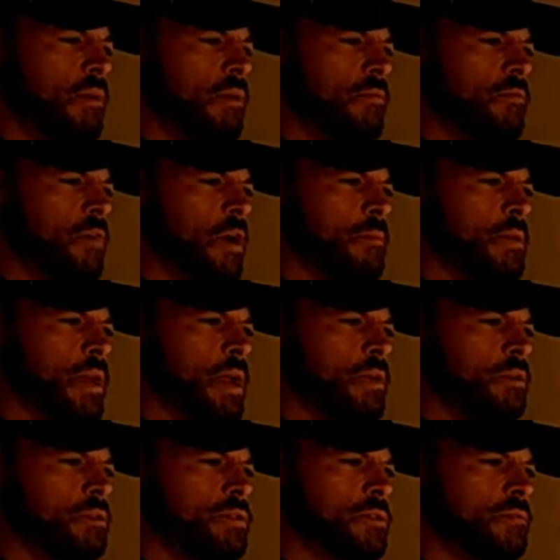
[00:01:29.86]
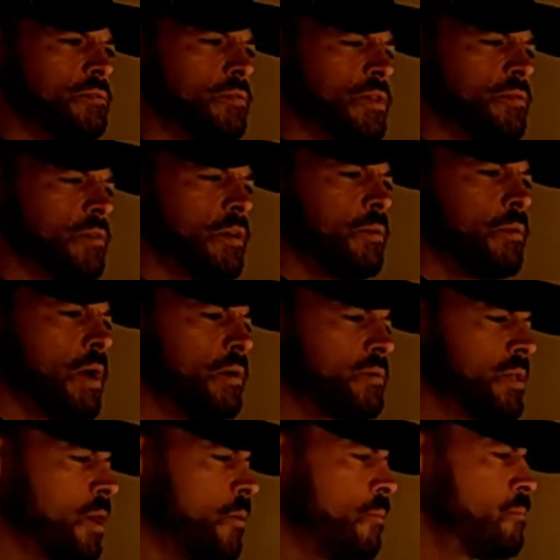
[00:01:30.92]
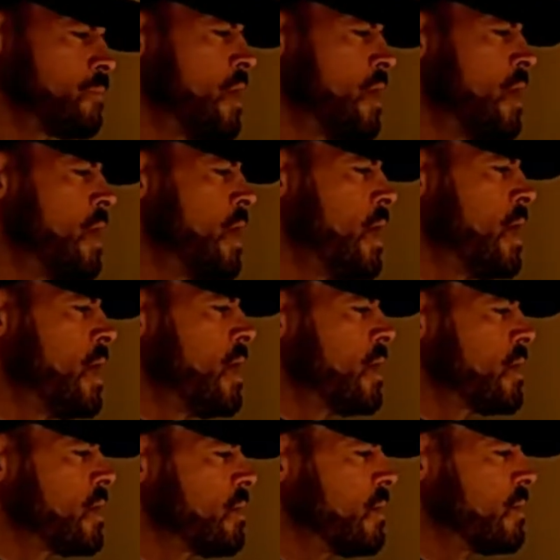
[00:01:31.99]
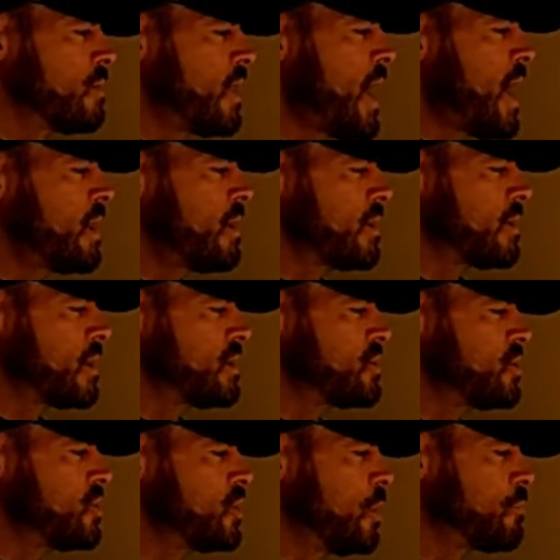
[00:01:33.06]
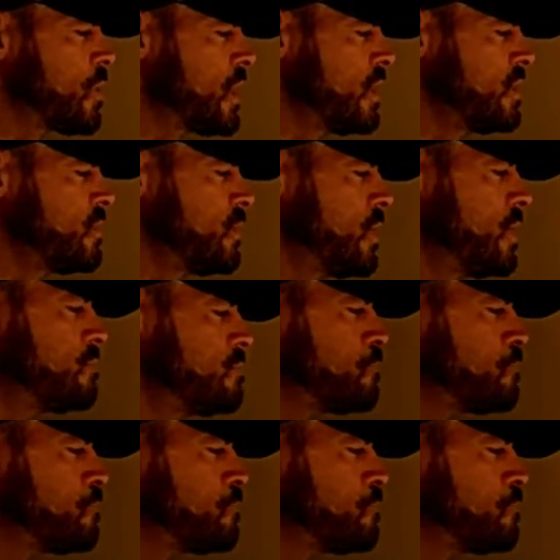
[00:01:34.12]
frame that I use fits very well. So with that, let's just jump right into it.